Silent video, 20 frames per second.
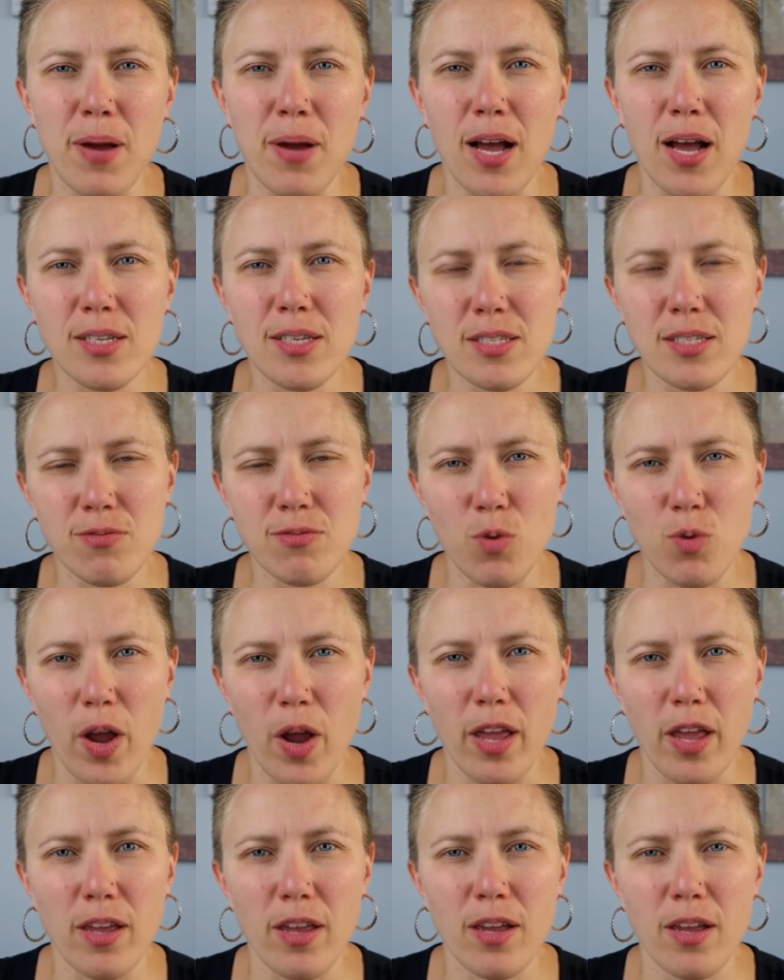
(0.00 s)
passive
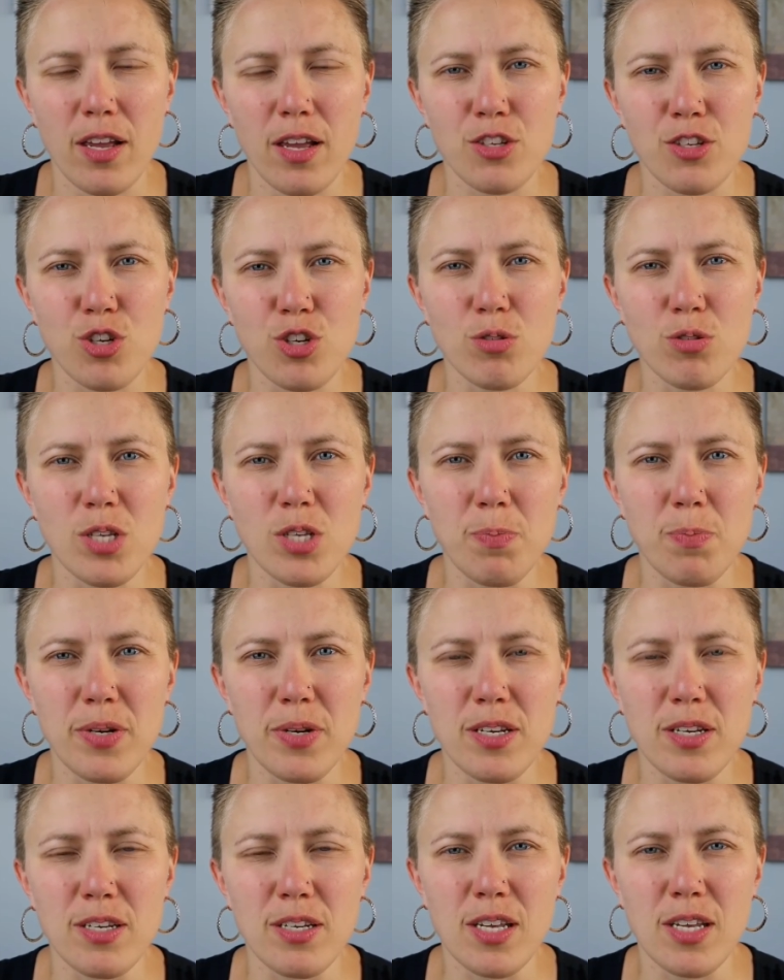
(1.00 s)
way, it shows up
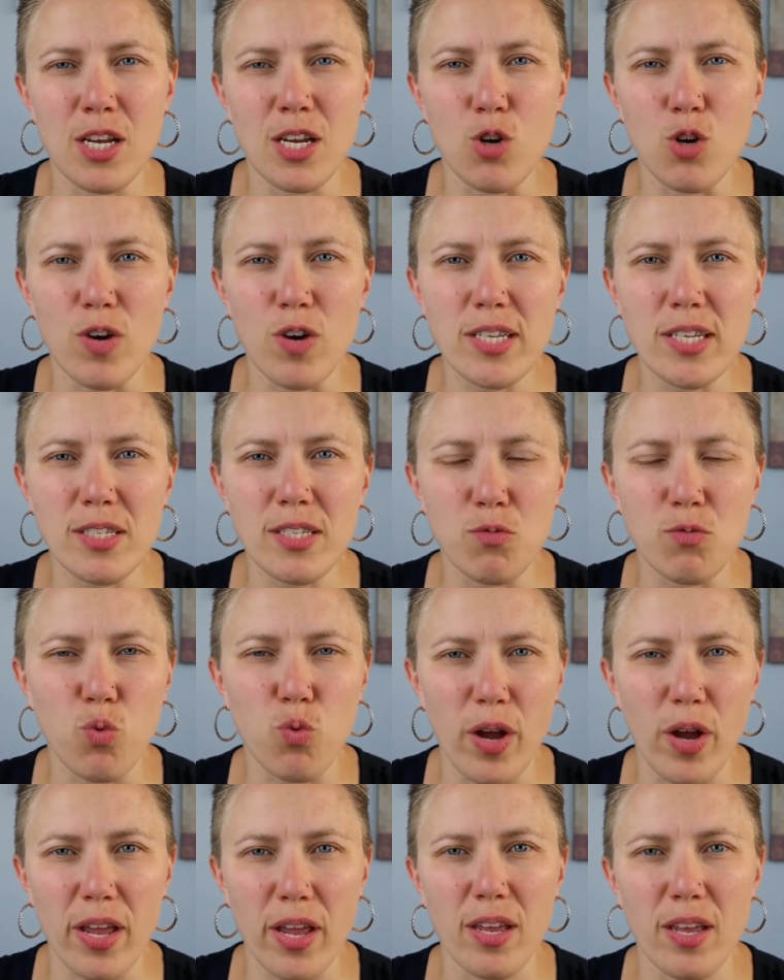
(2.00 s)
in an aggressive
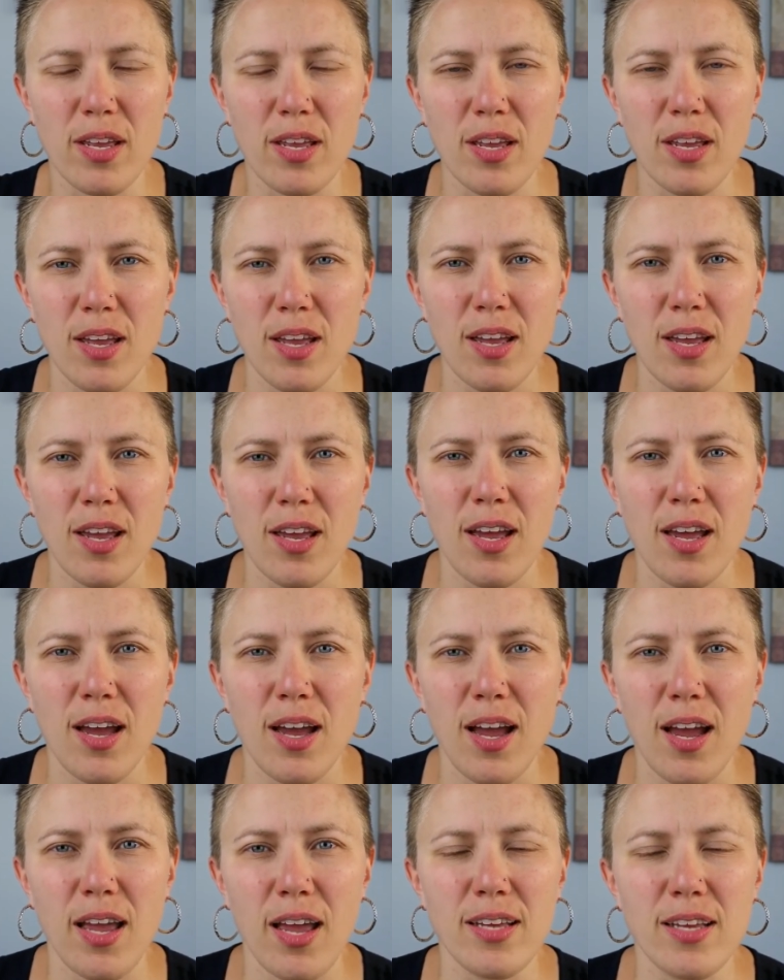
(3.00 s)
way.
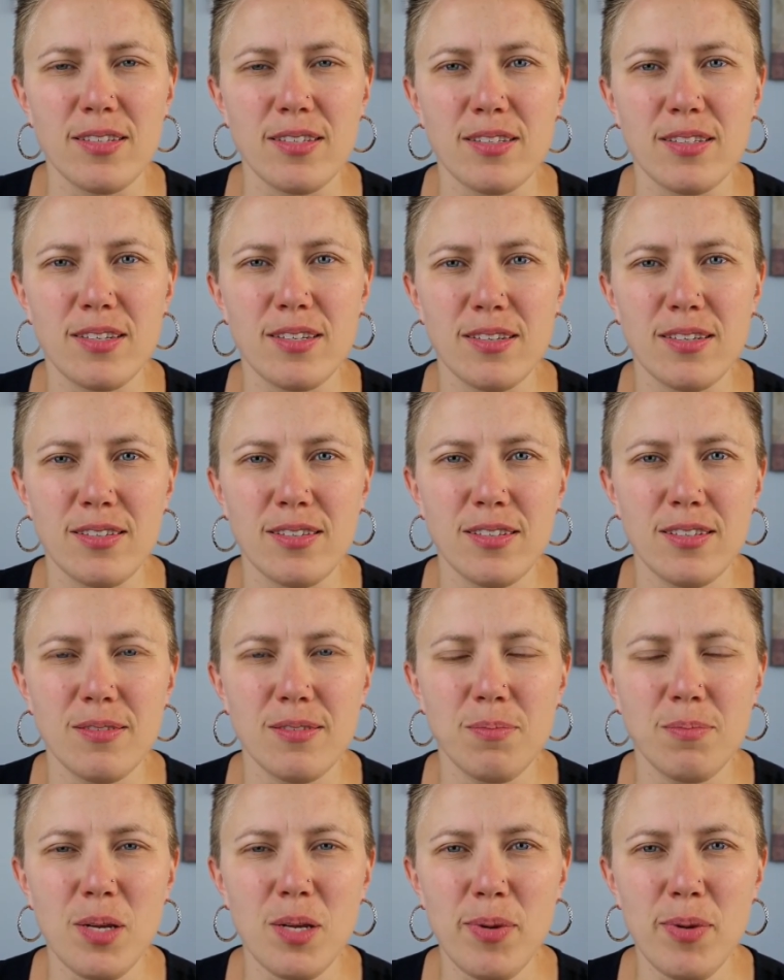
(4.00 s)

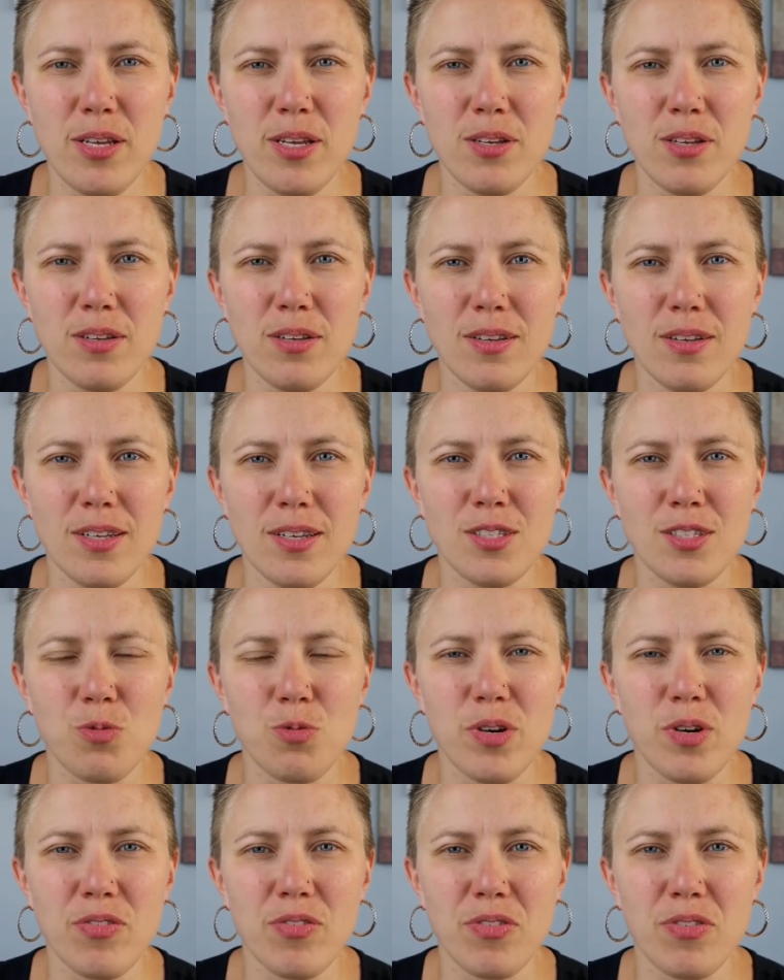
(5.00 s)
And maybe it's
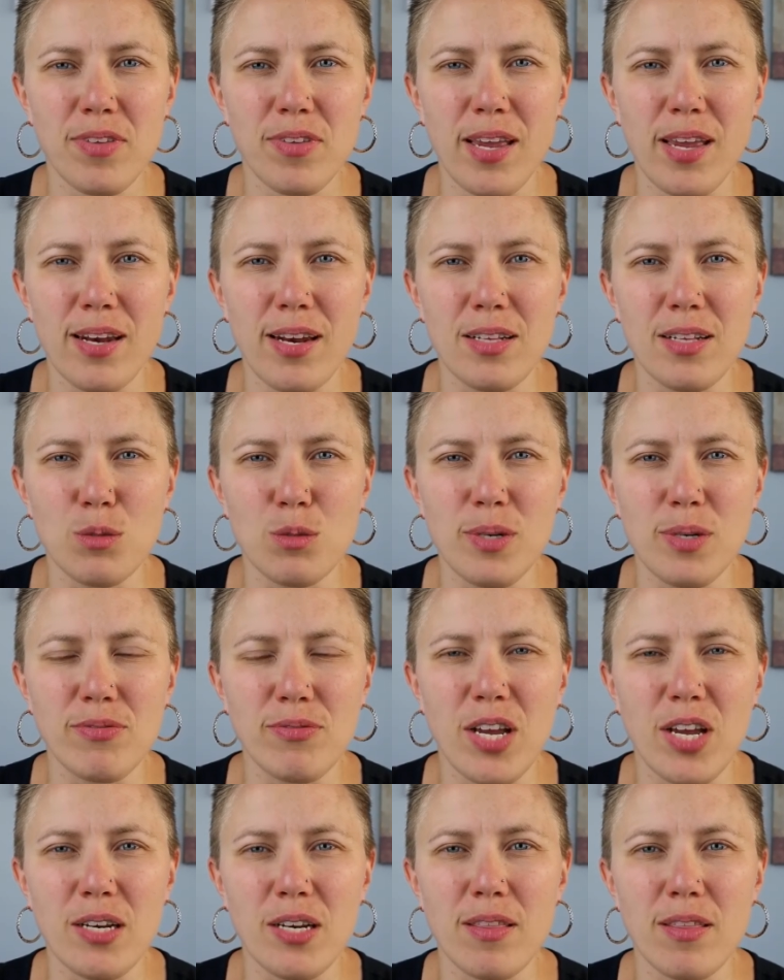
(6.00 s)
worth taking a little bit of
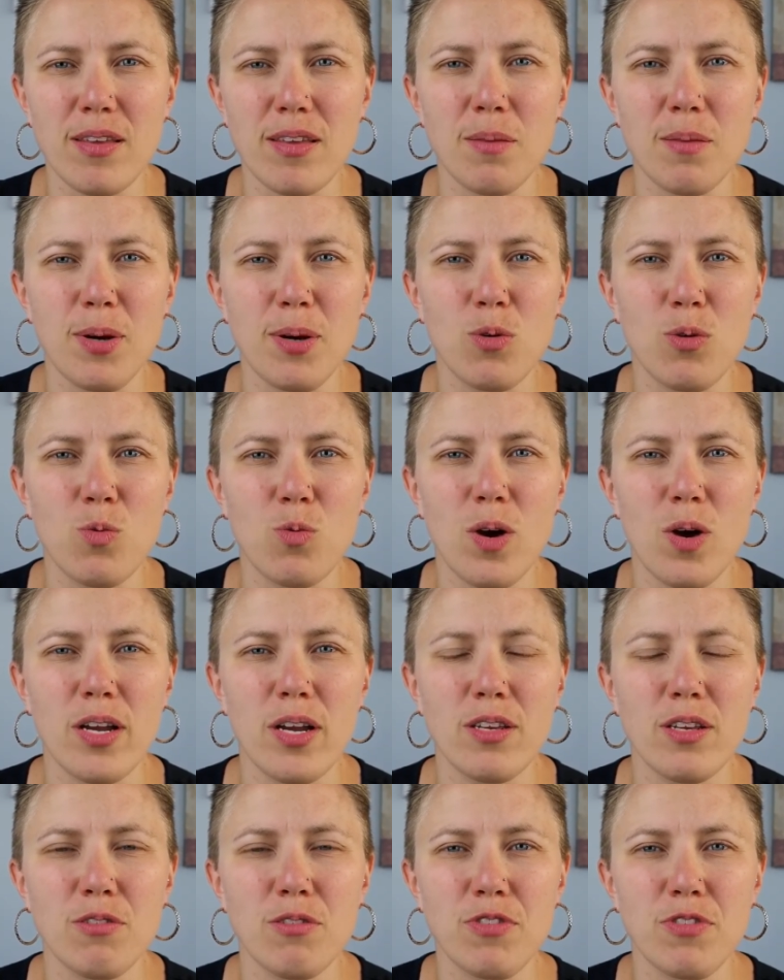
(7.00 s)
time to think about why
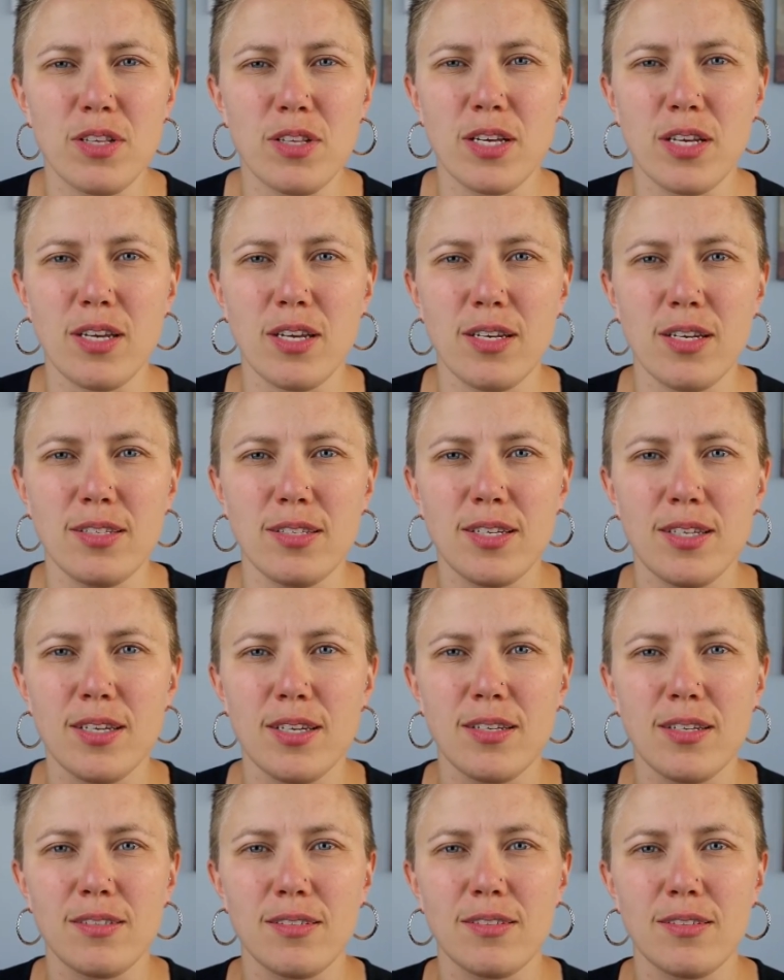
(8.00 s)
you feel like you need
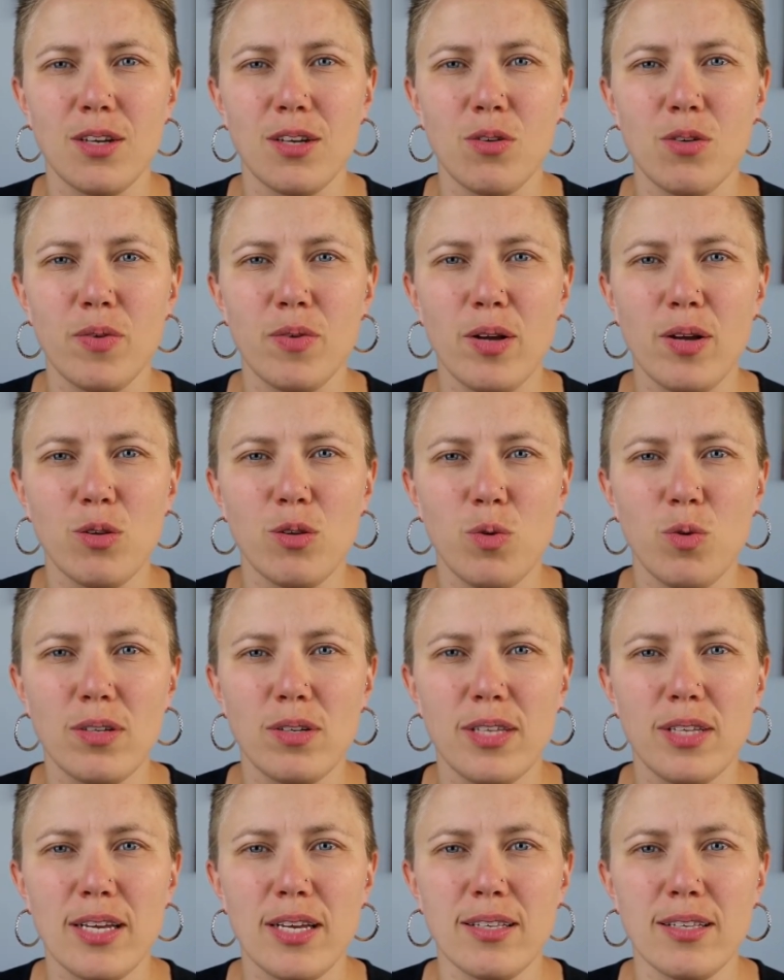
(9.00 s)
to go around the
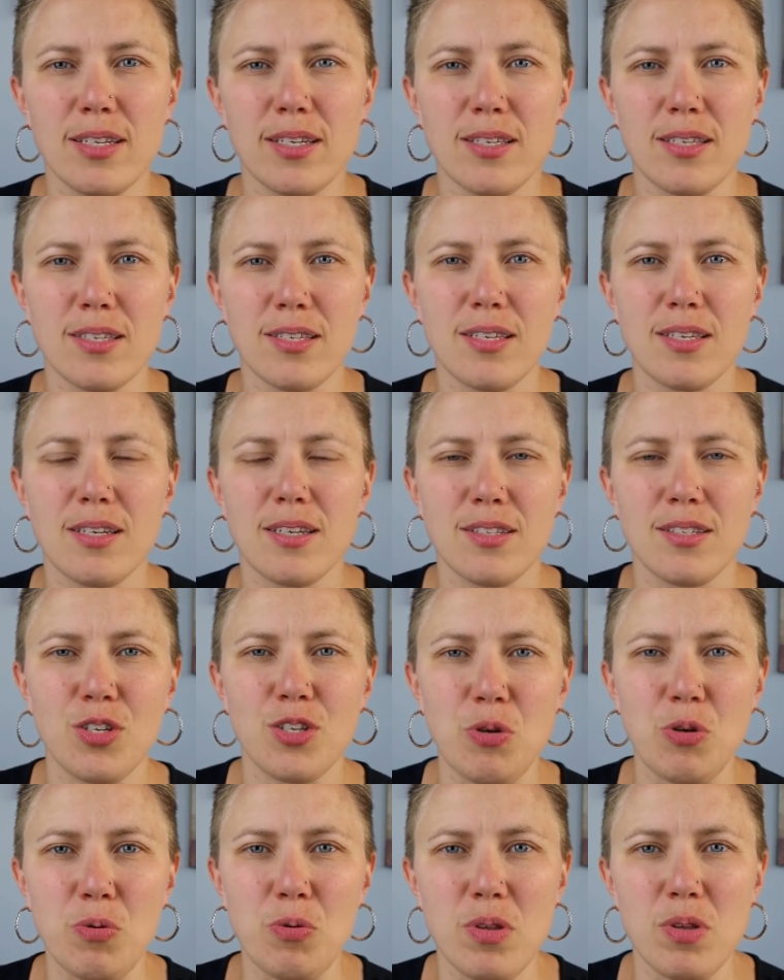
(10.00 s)
world like this
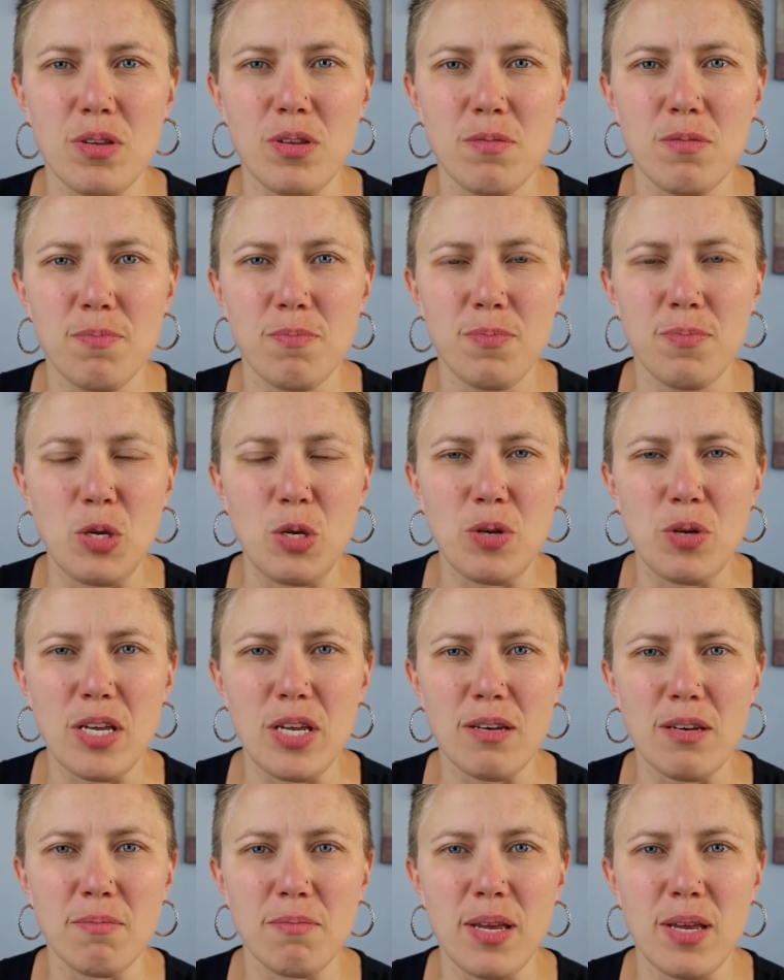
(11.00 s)
to the
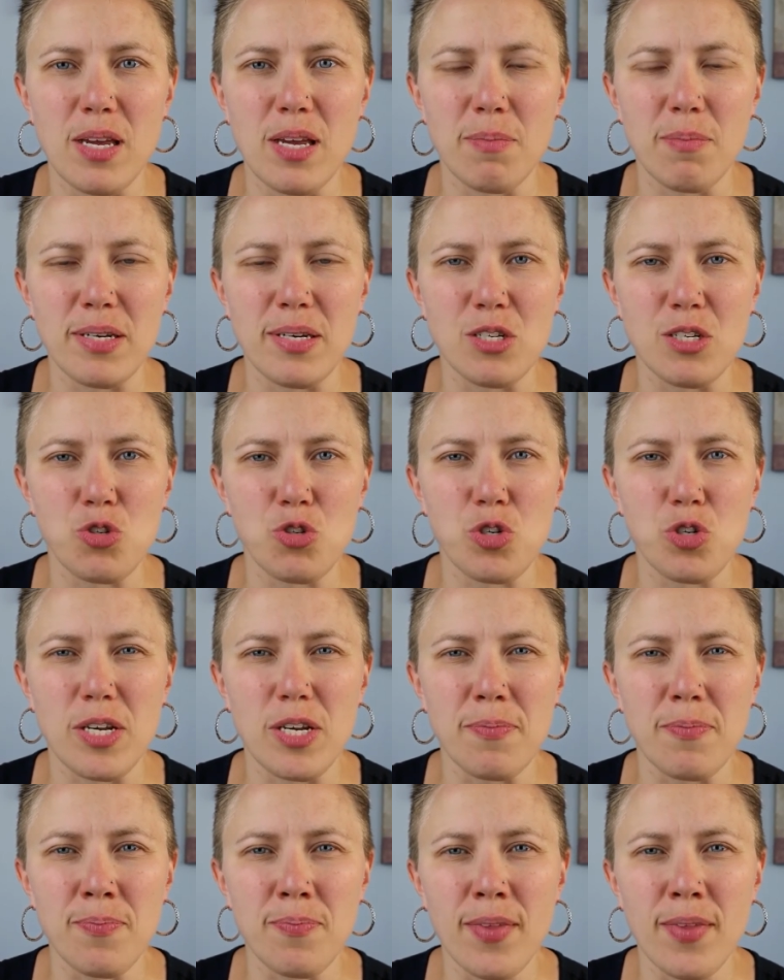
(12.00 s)
beauty and makeup industry.